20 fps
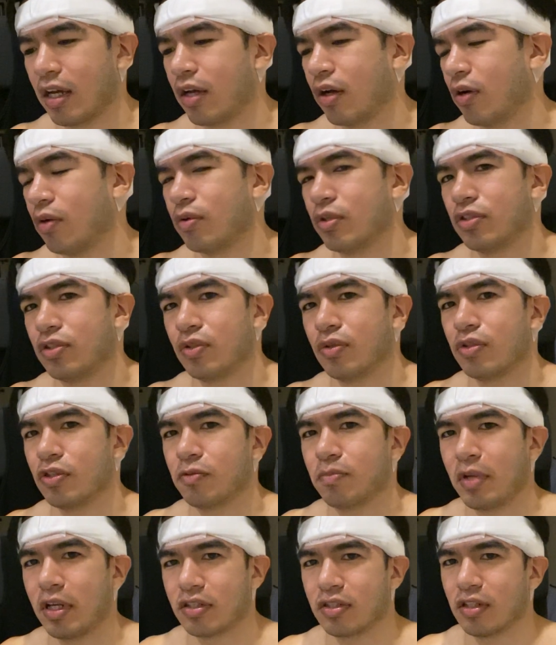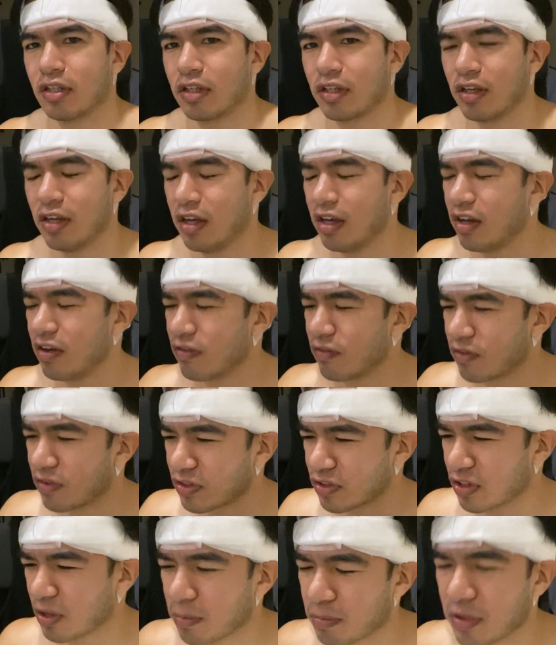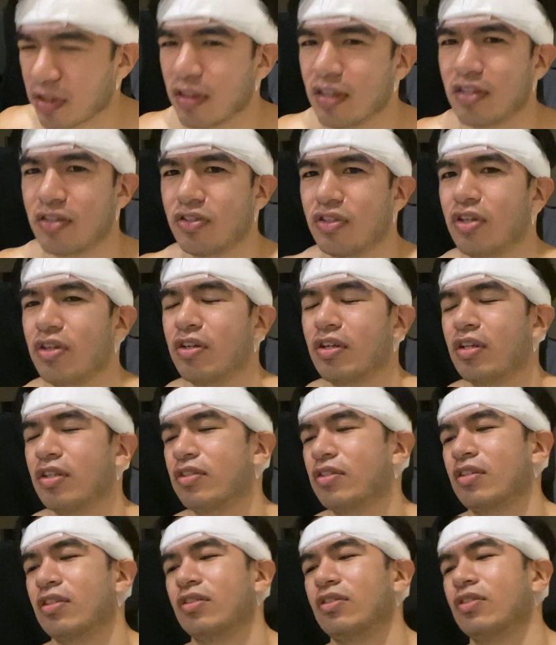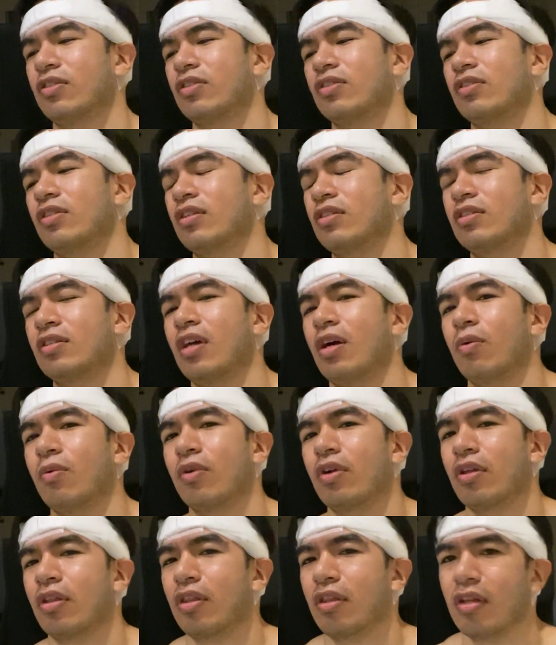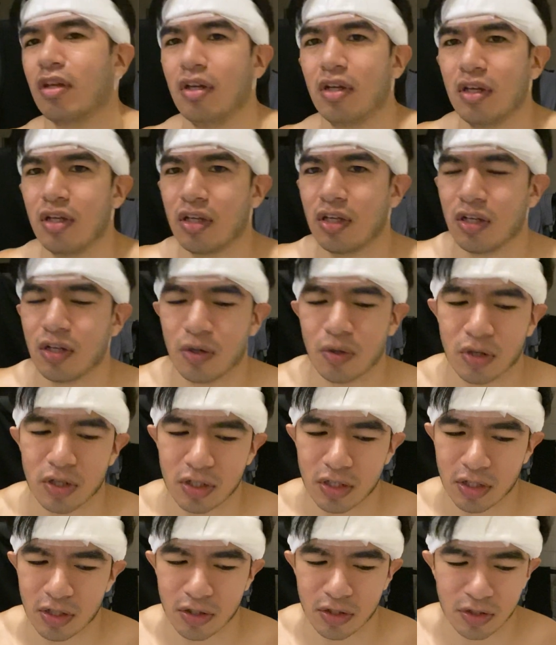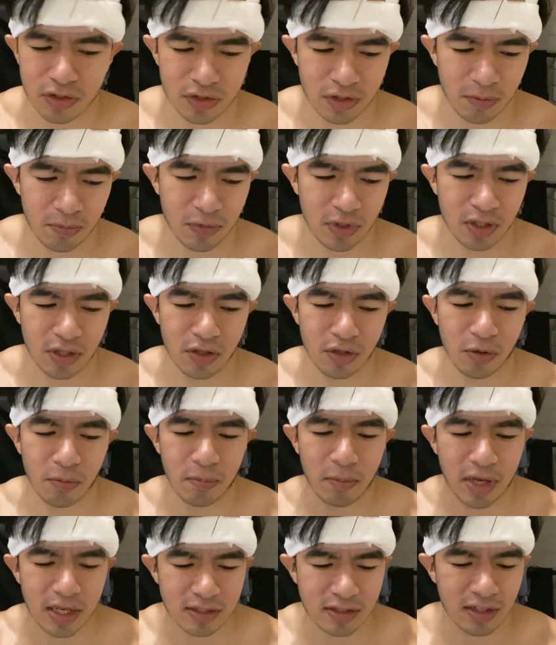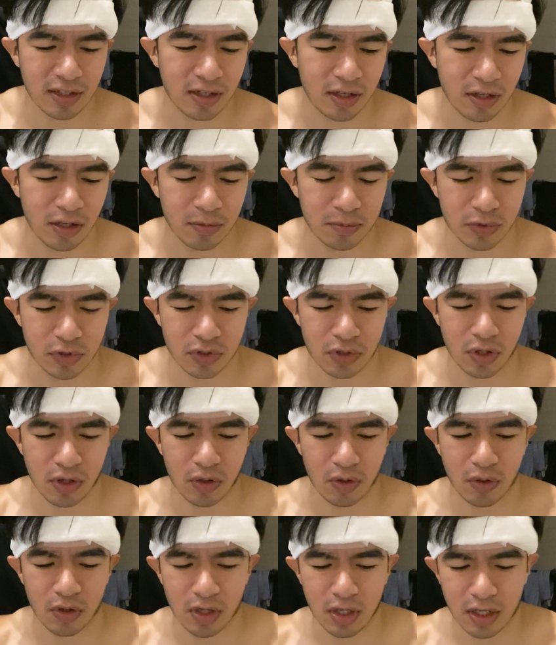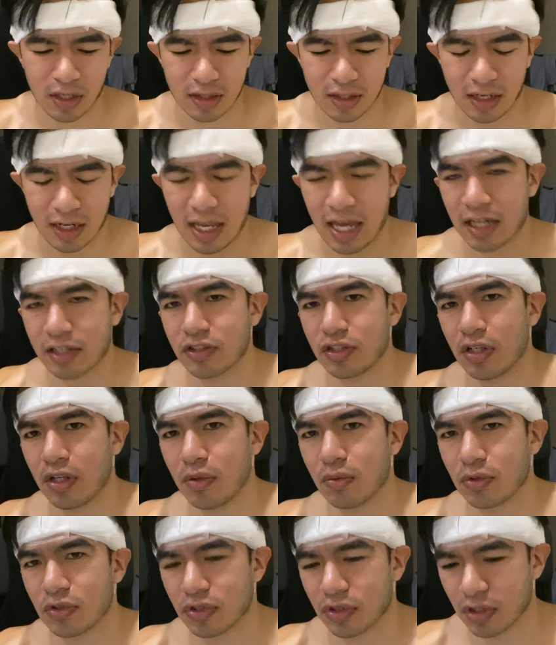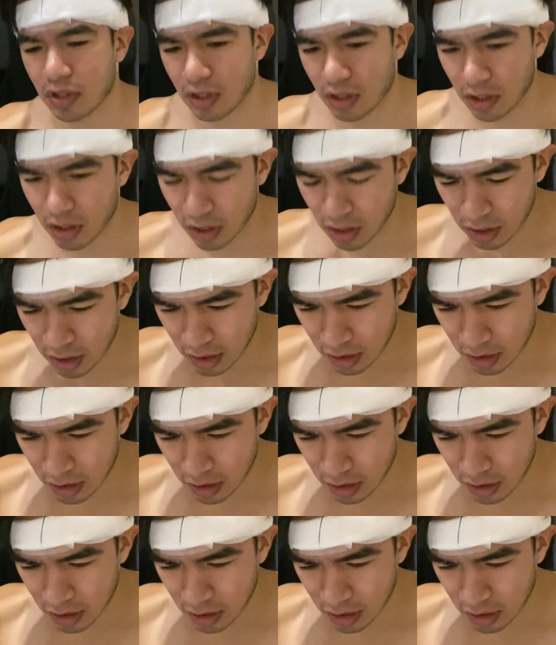I always do, especially for something this serious. It's not worth, a dinner or something, messing it up. So the laxity was good.